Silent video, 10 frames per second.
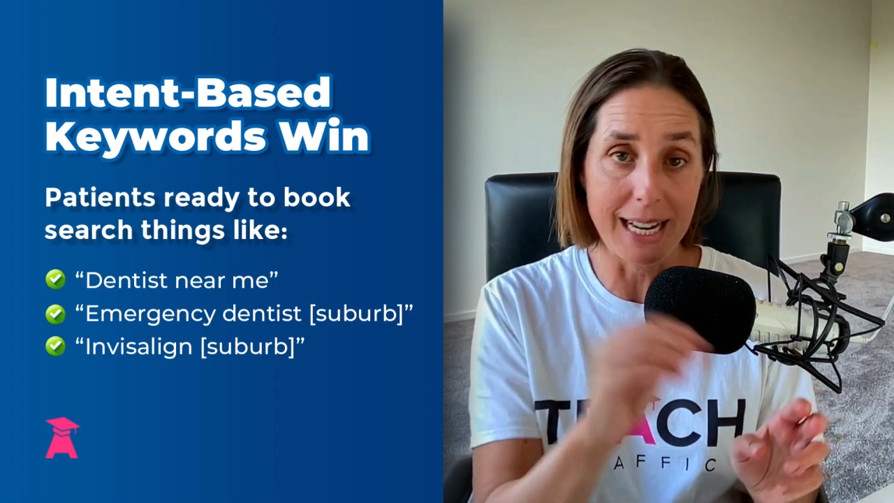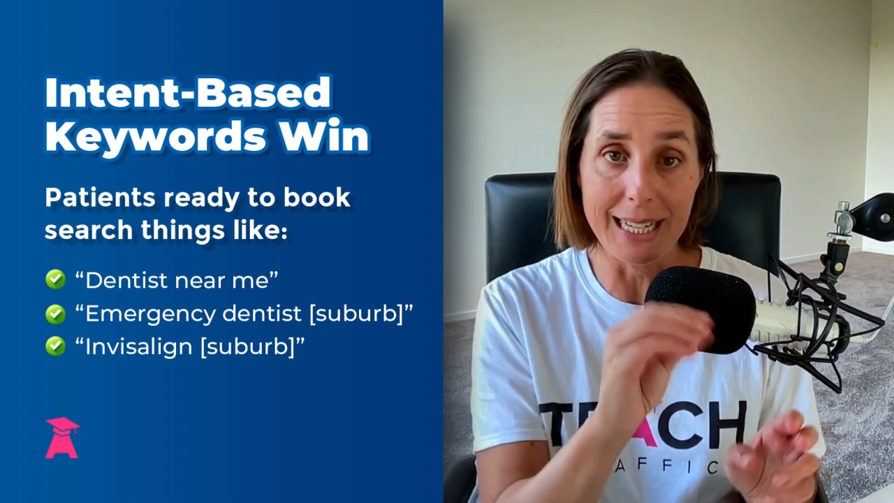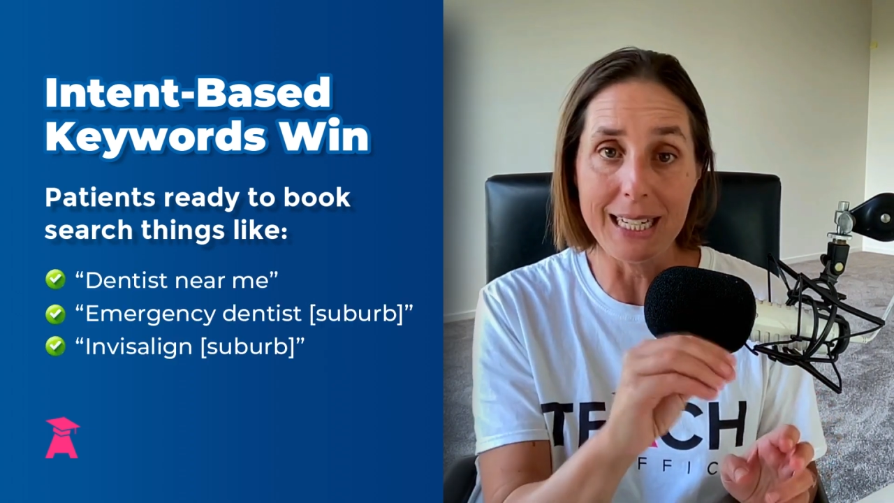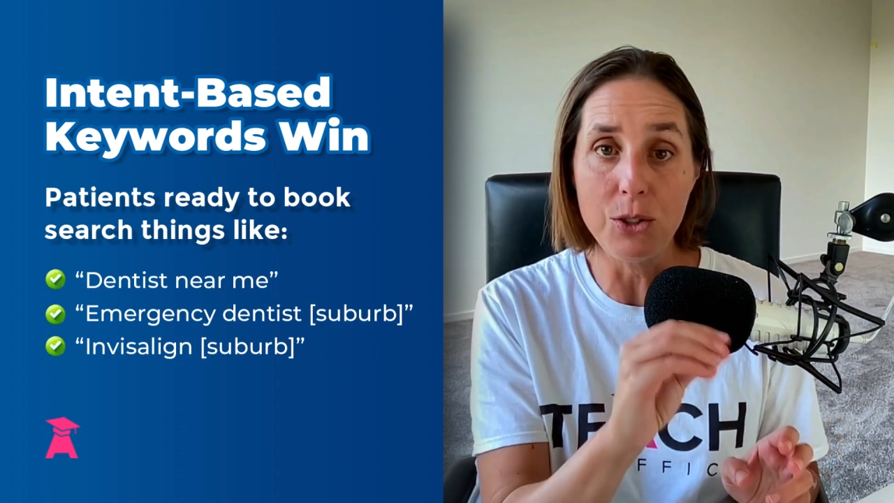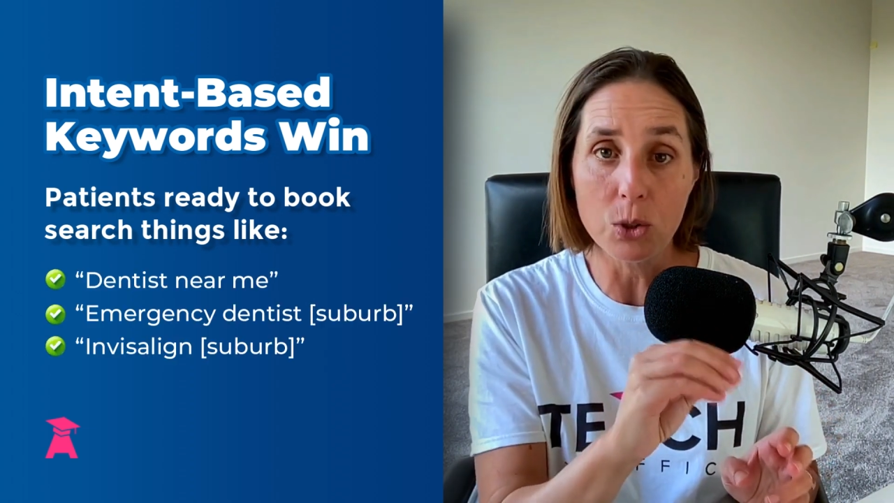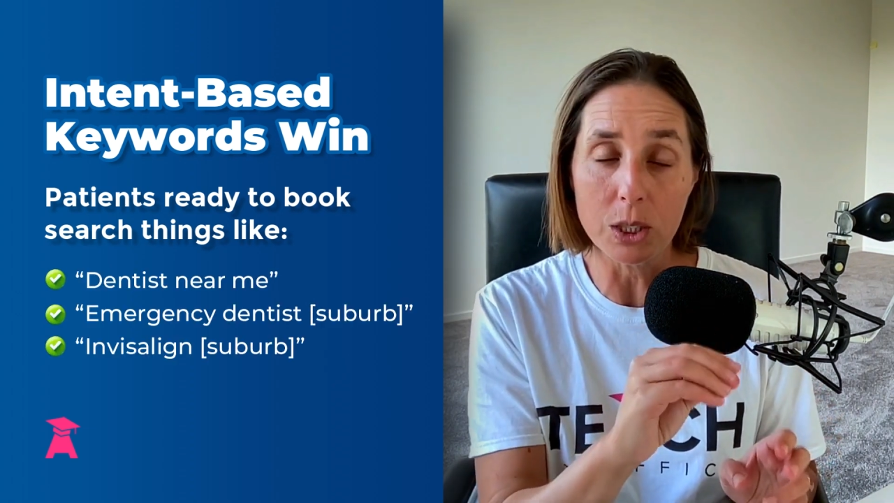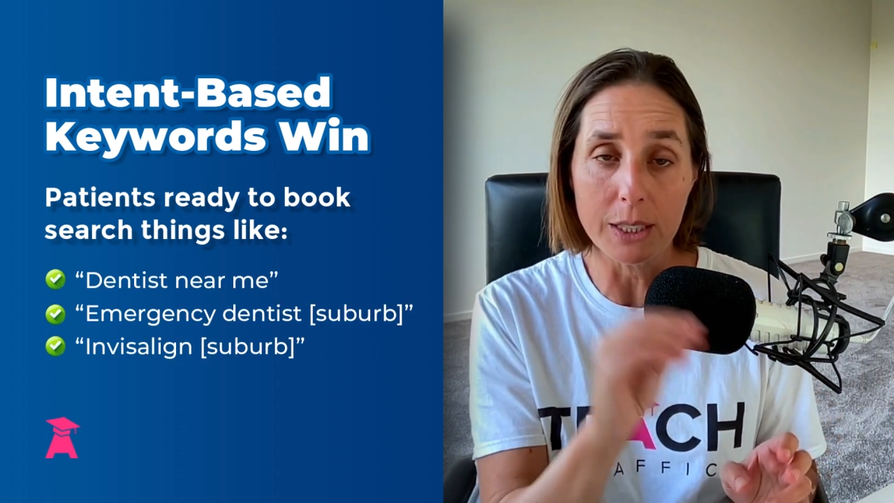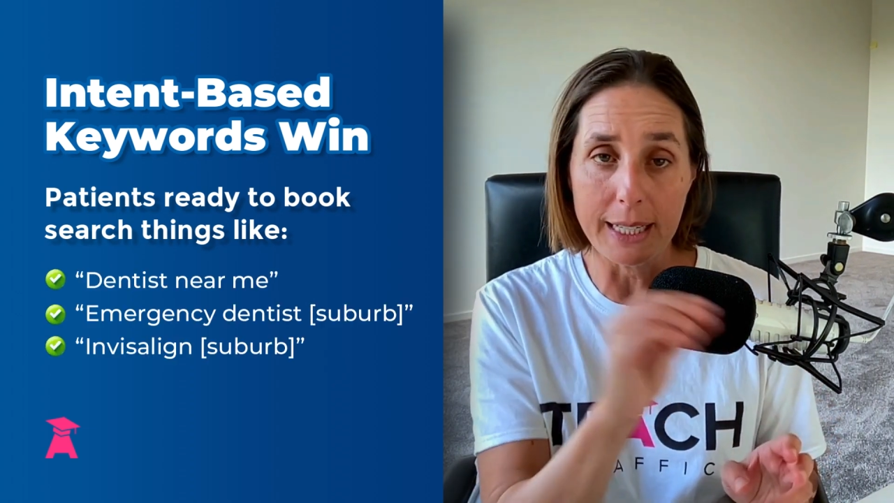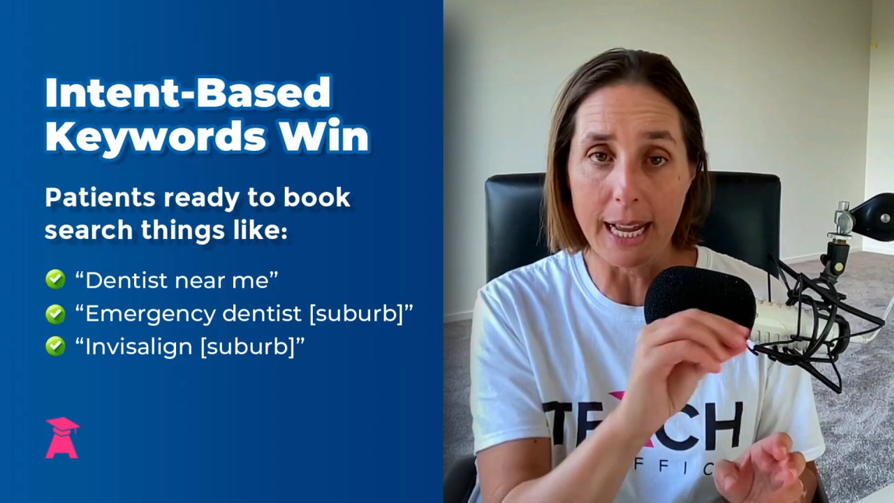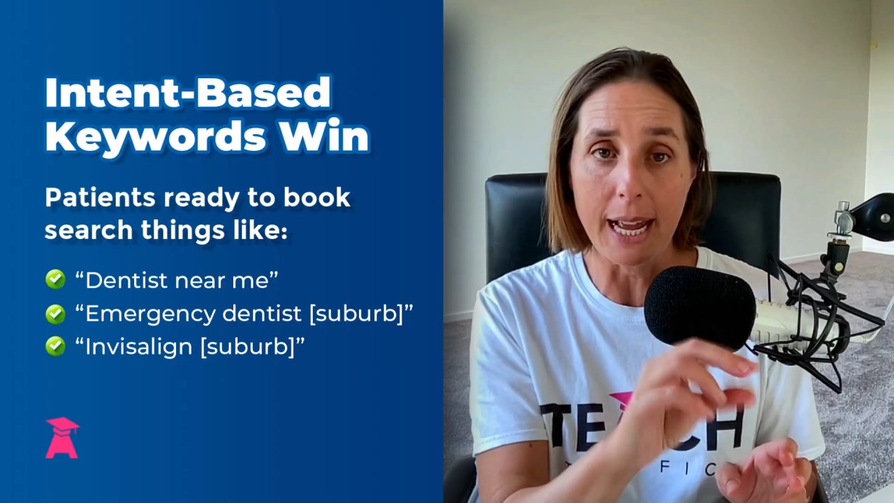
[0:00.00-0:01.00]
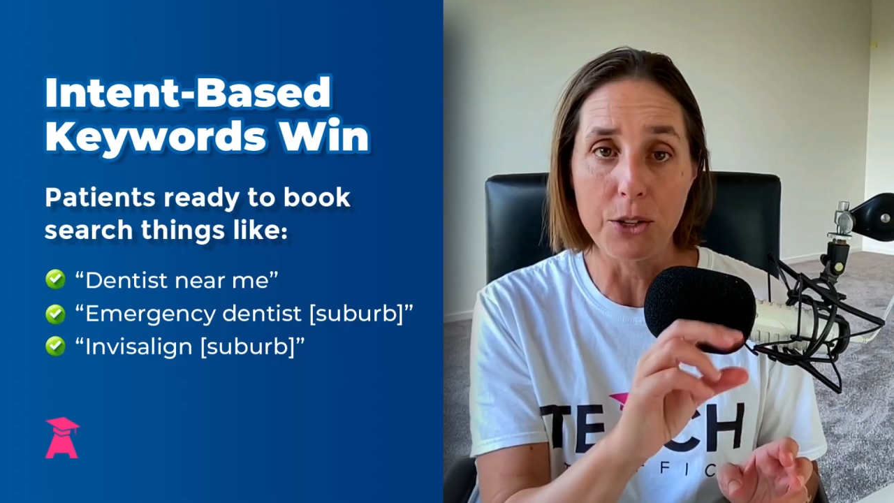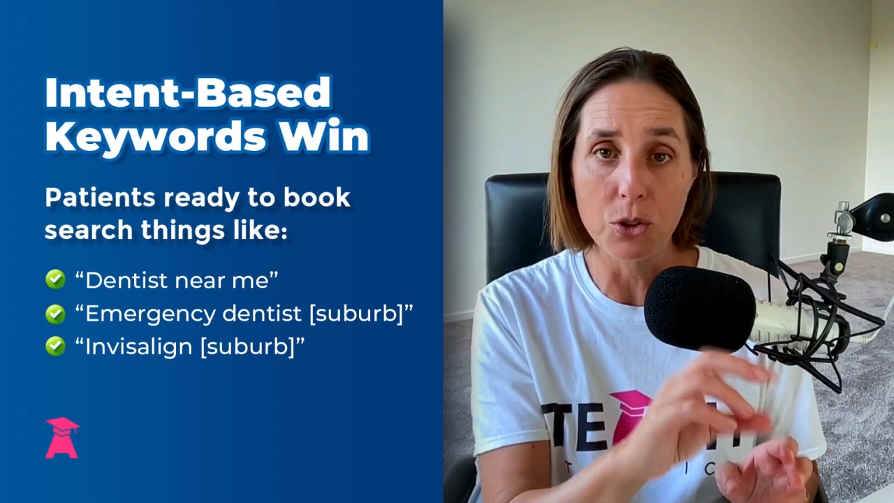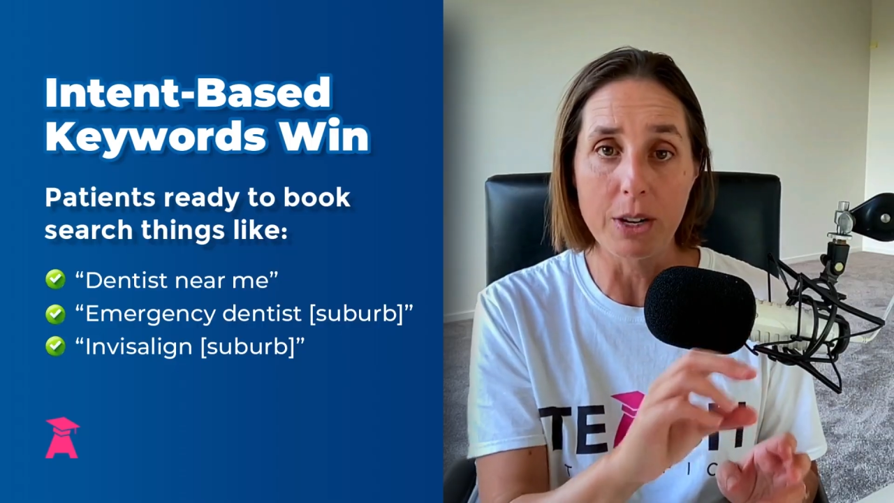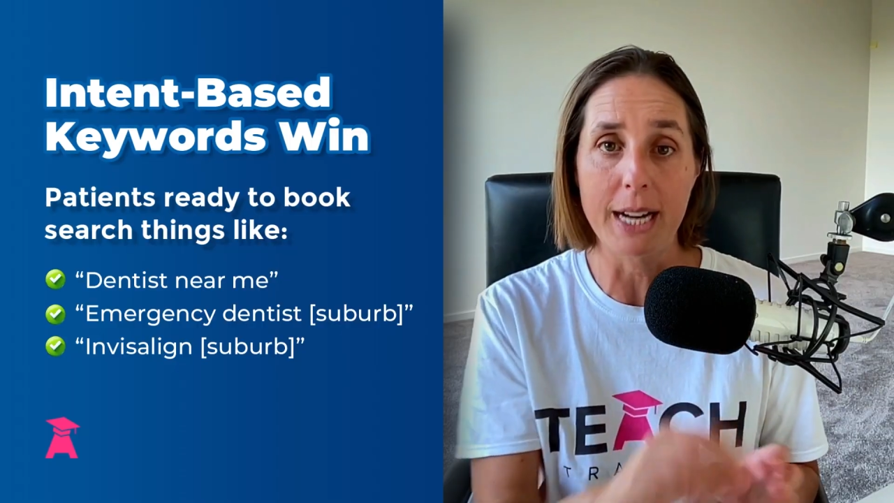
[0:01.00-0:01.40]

in your